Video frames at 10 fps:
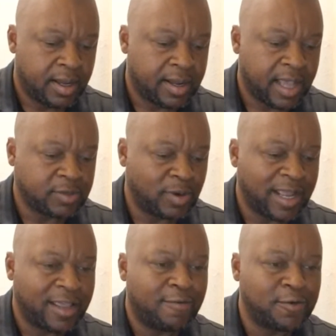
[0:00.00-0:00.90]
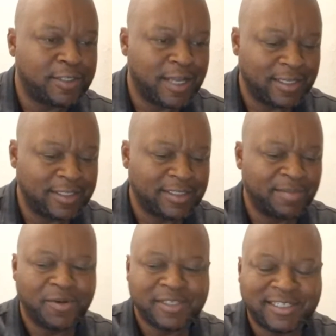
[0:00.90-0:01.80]
Guys, what I gave you today is the
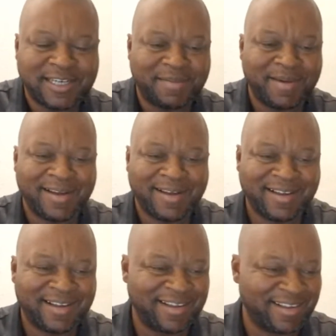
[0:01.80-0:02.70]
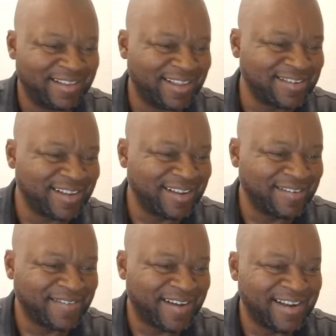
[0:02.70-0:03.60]
most drama that you can
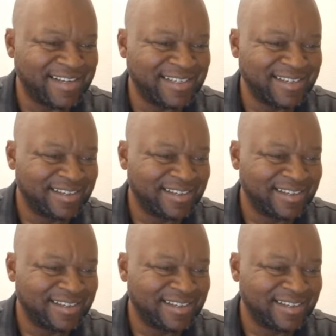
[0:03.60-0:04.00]
ever find.